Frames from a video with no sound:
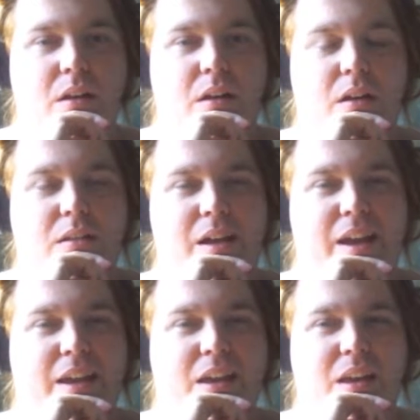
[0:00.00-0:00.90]

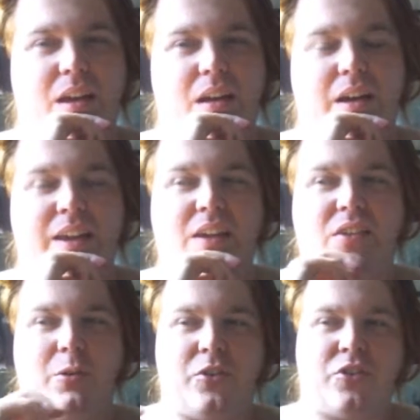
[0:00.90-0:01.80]
like, I guess
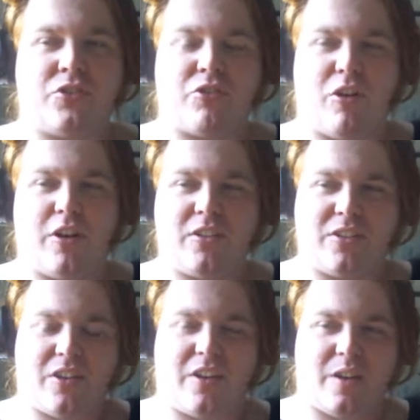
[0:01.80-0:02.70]
I was trying
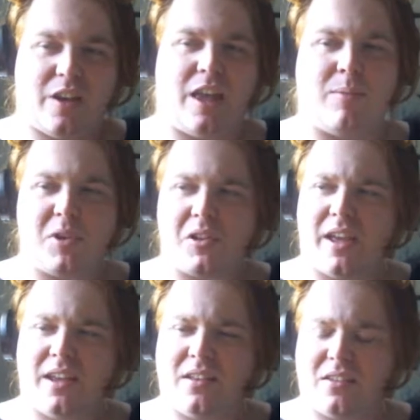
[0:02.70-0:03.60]
to
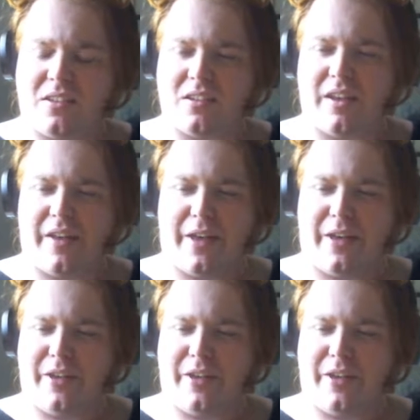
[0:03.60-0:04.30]
emulate, I